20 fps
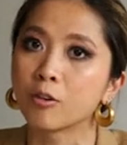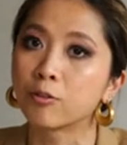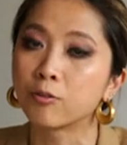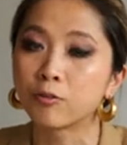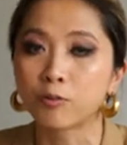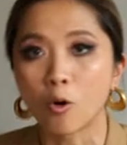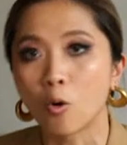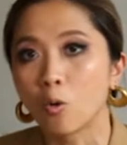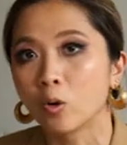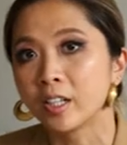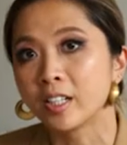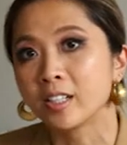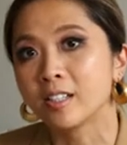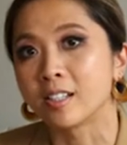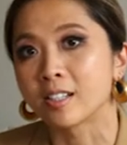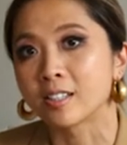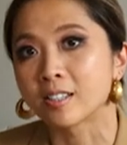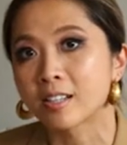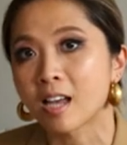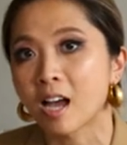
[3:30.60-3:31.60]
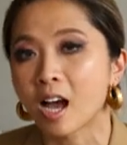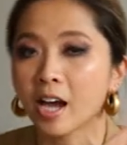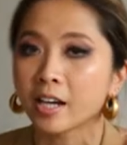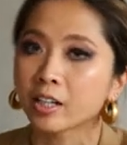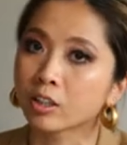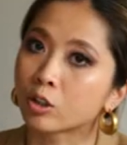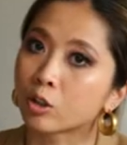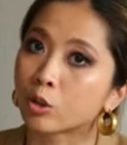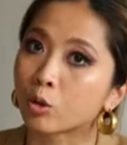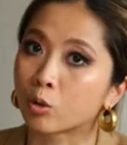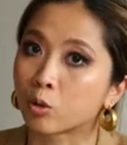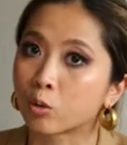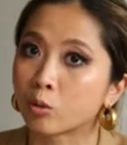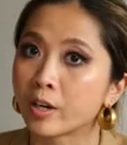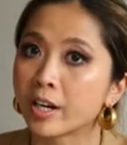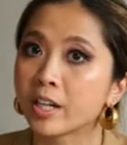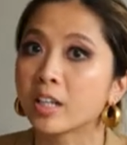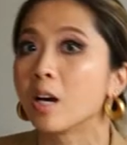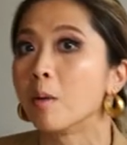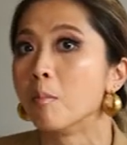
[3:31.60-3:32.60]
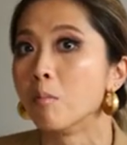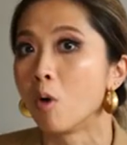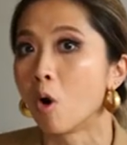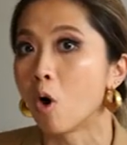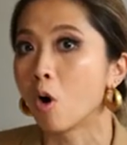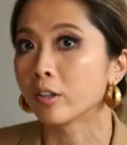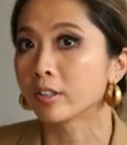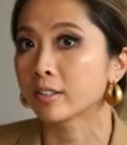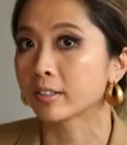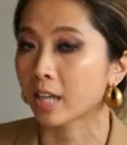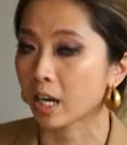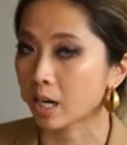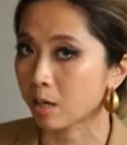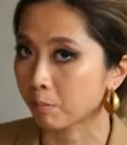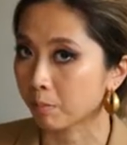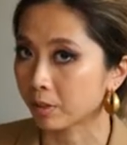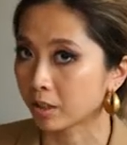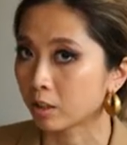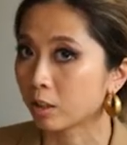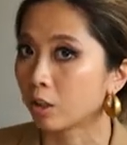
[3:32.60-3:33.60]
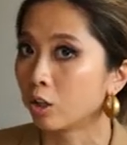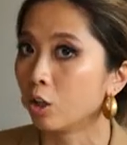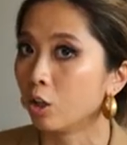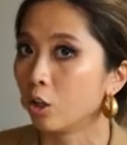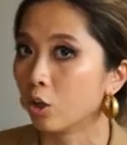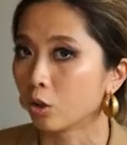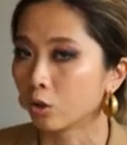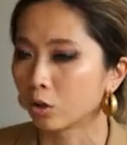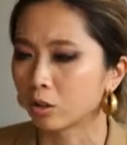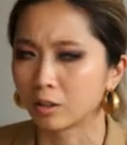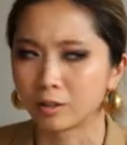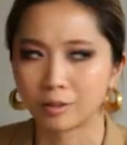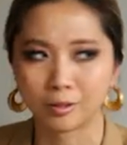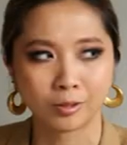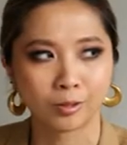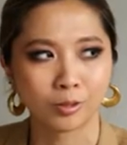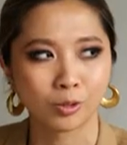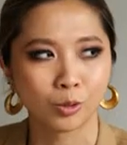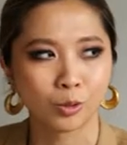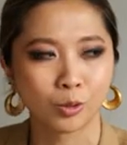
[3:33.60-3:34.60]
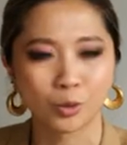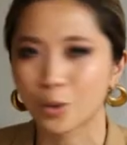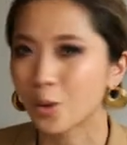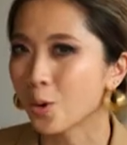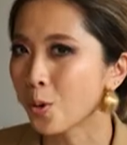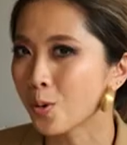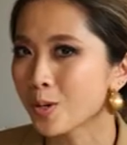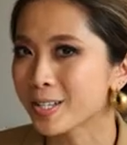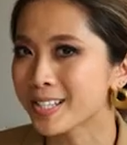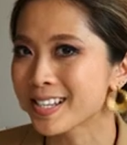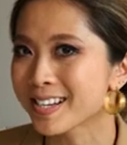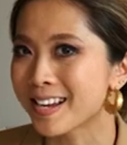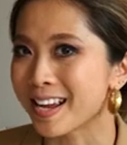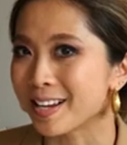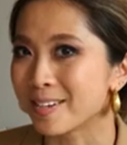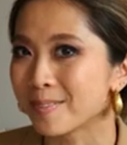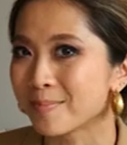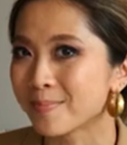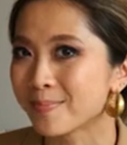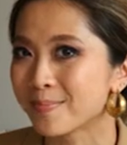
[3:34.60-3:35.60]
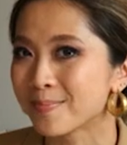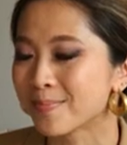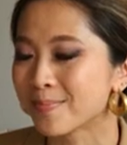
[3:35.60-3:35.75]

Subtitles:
fold in the side to create a more tapered look. Cool, isn't it?